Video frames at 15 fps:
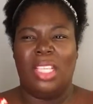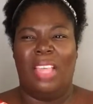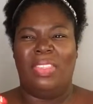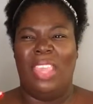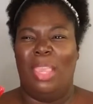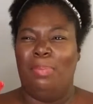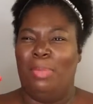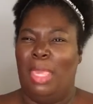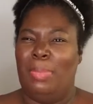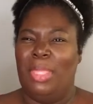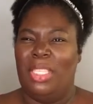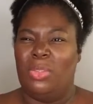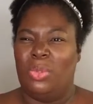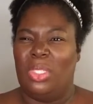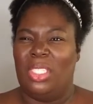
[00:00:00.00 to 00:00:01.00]
I think maybe
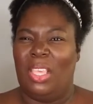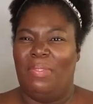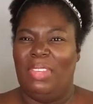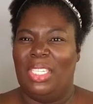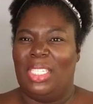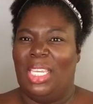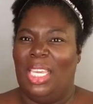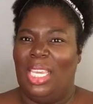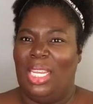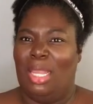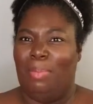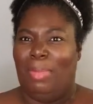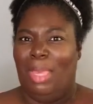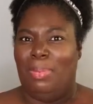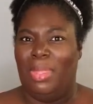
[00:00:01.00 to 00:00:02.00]
this was 17
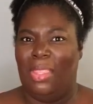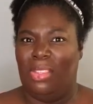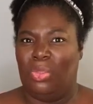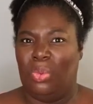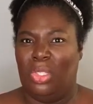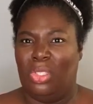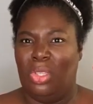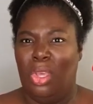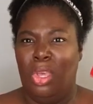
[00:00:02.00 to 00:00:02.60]
and maybe this was